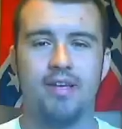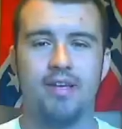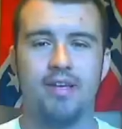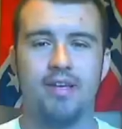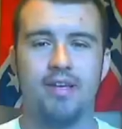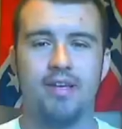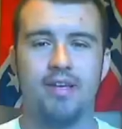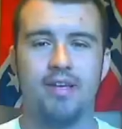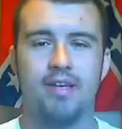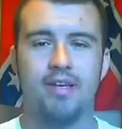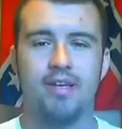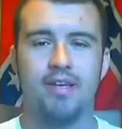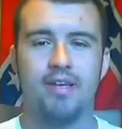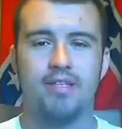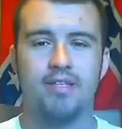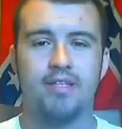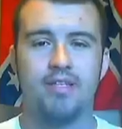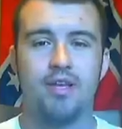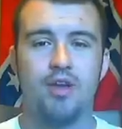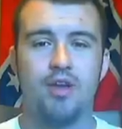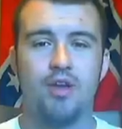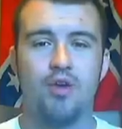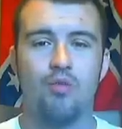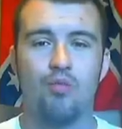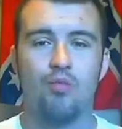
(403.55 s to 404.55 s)
because
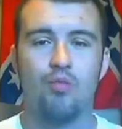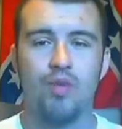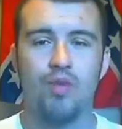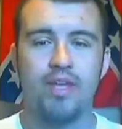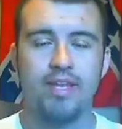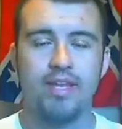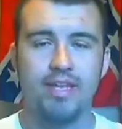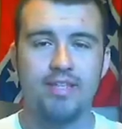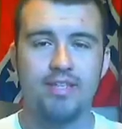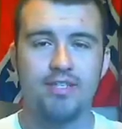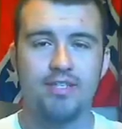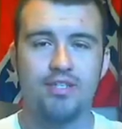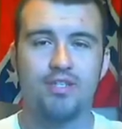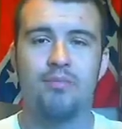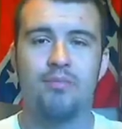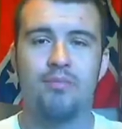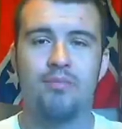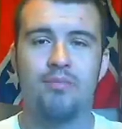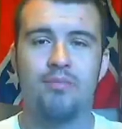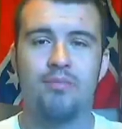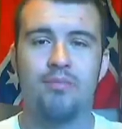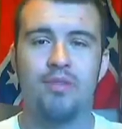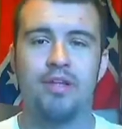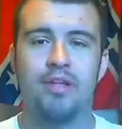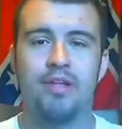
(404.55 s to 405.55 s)
we need to
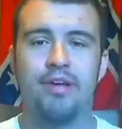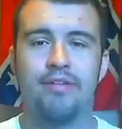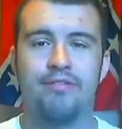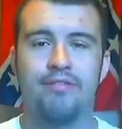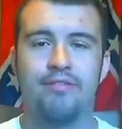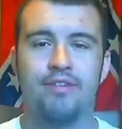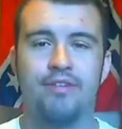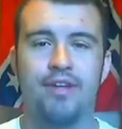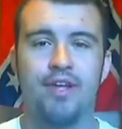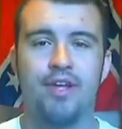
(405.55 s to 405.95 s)
show them love.